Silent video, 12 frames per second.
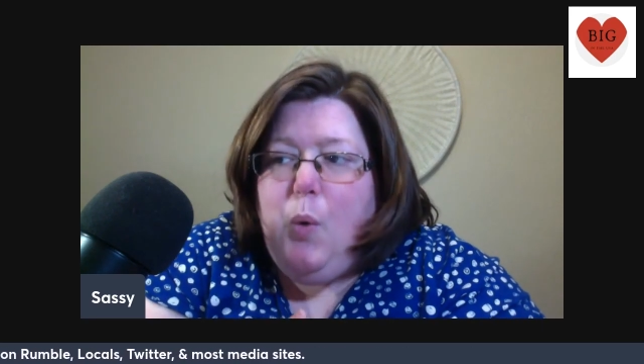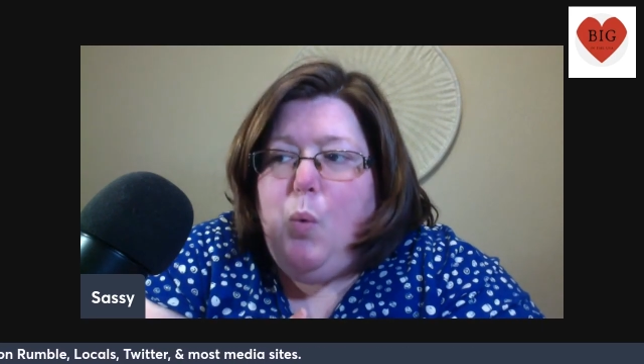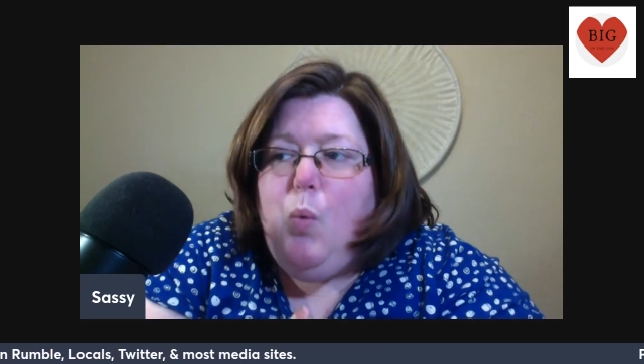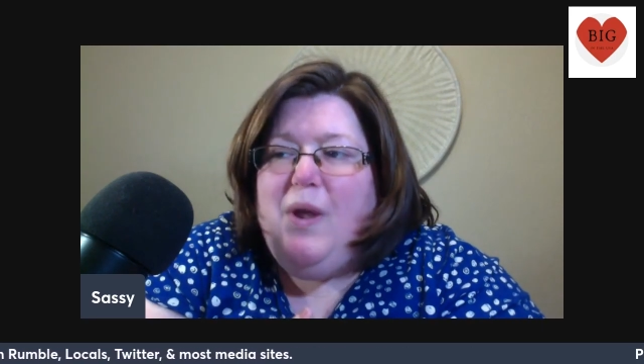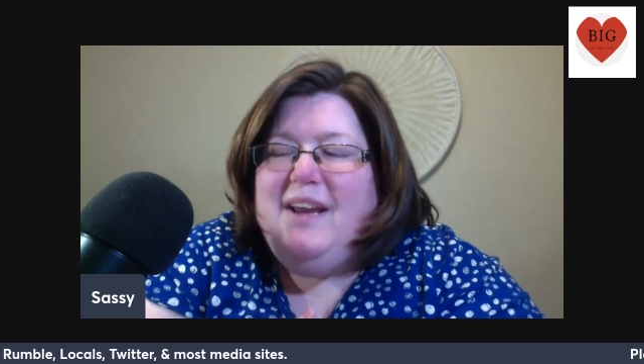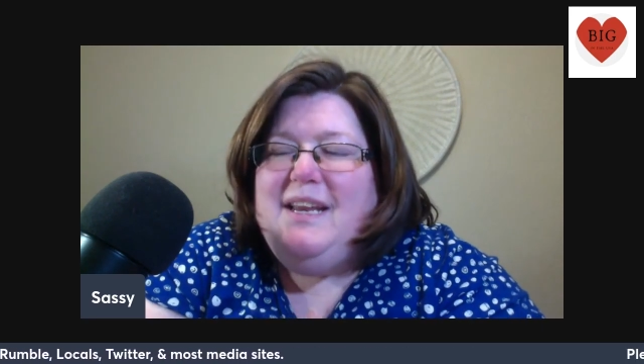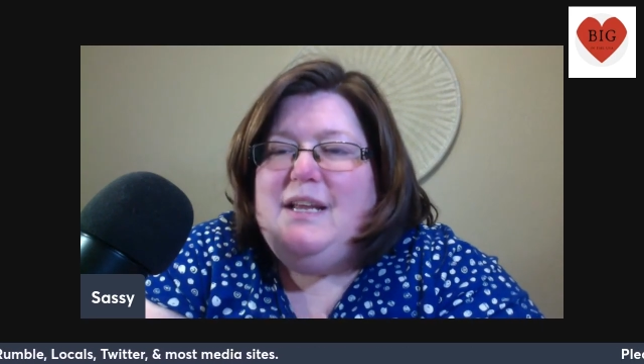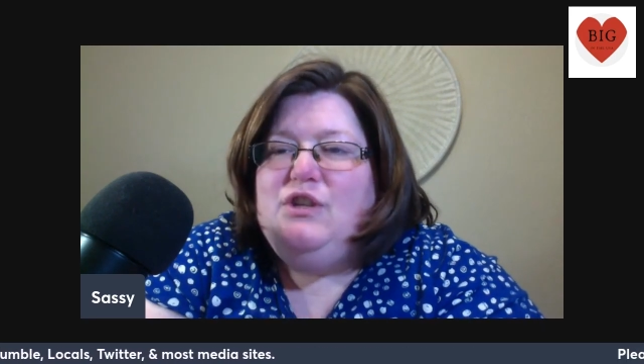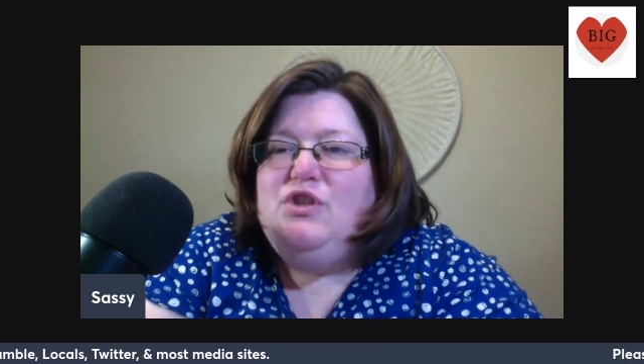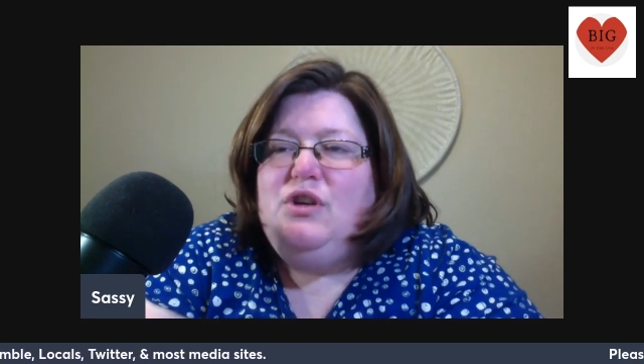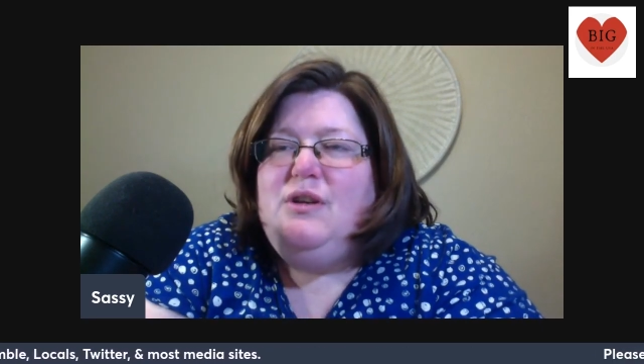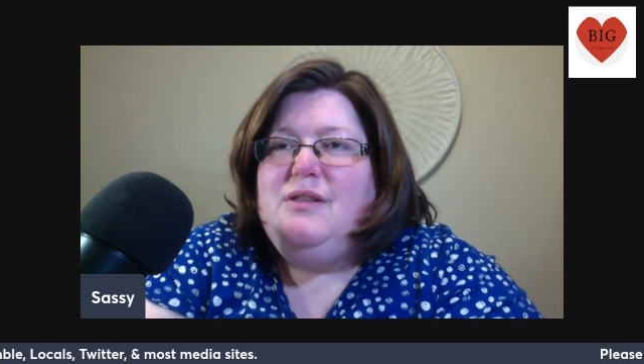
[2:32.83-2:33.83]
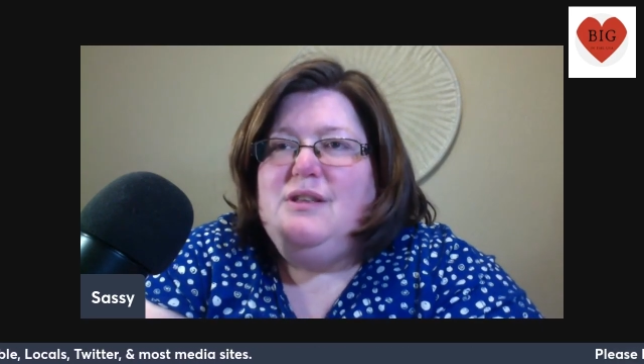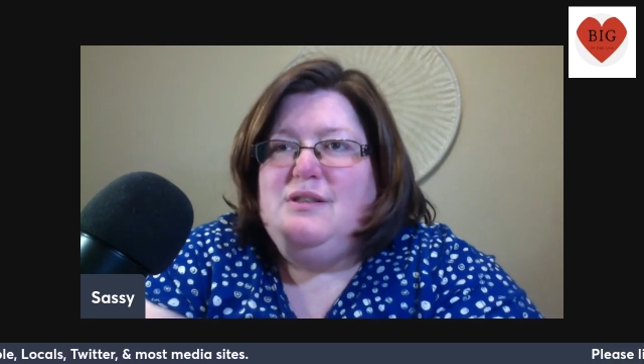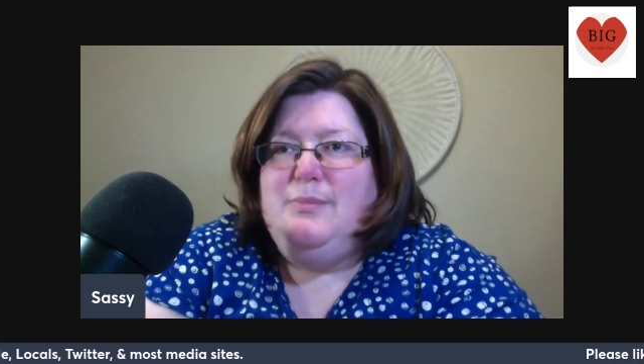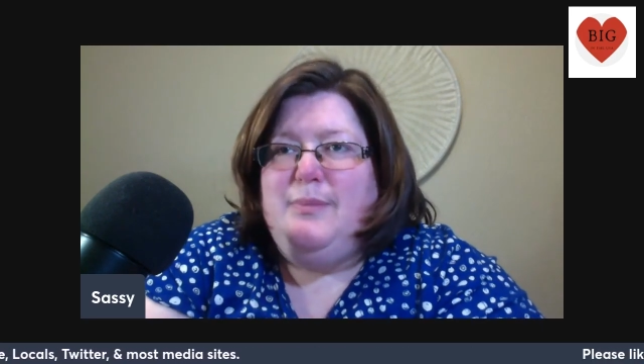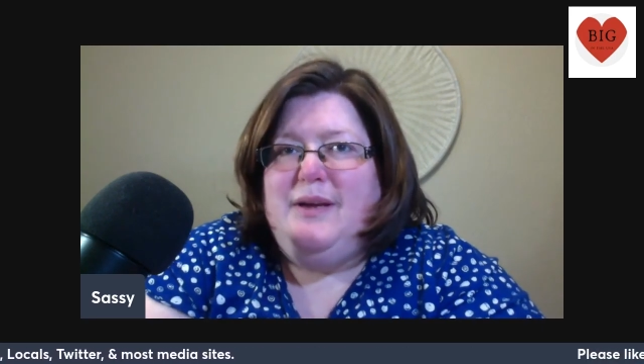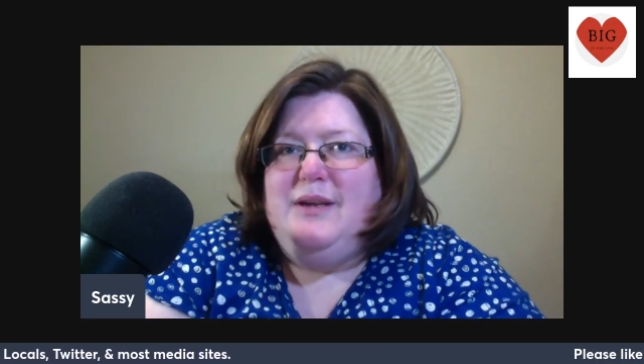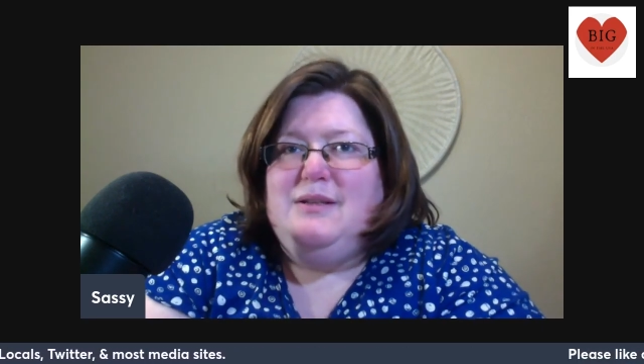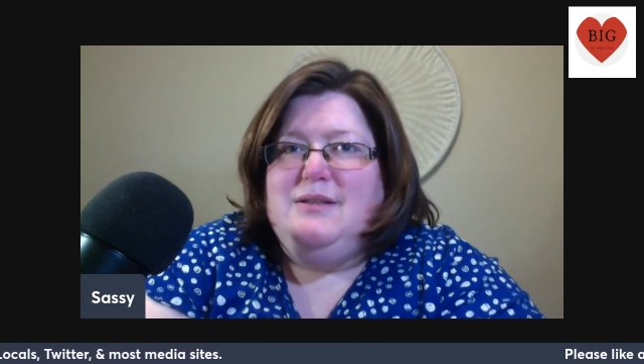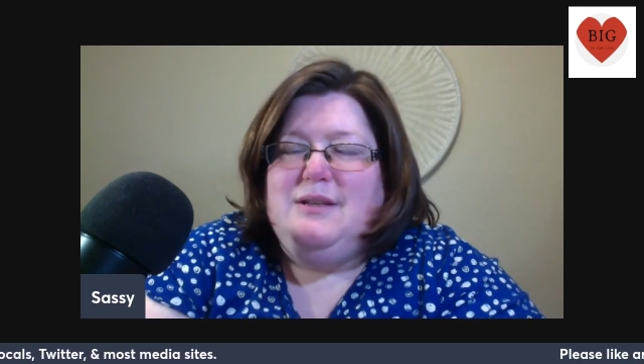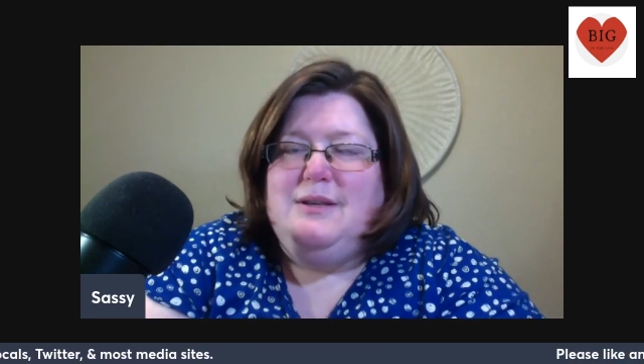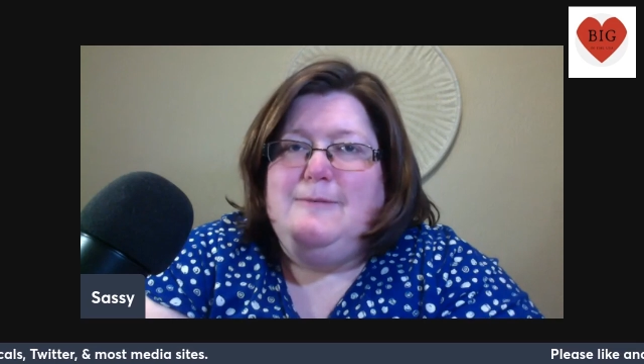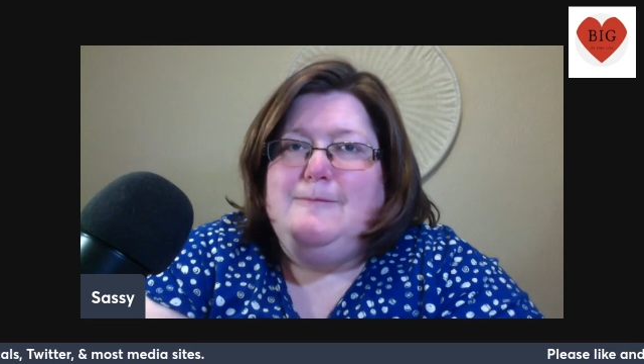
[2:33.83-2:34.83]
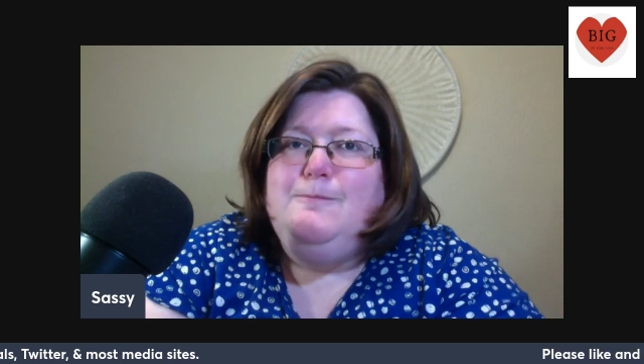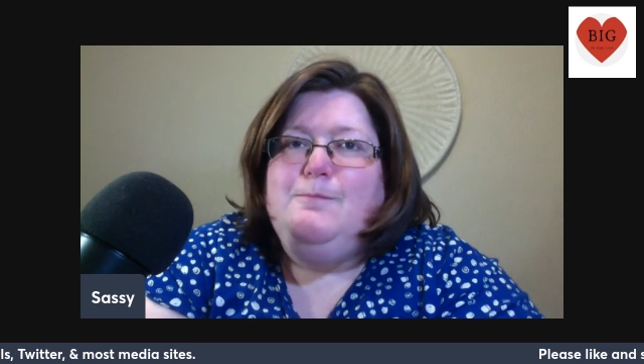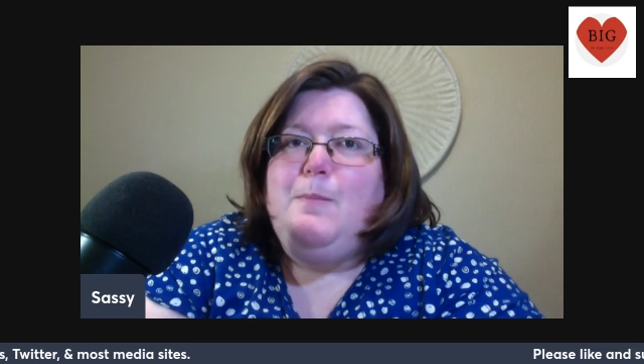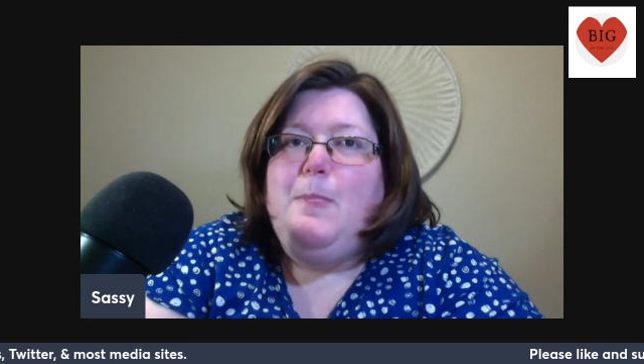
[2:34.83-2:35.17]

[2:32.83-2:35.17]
When he took this medicine,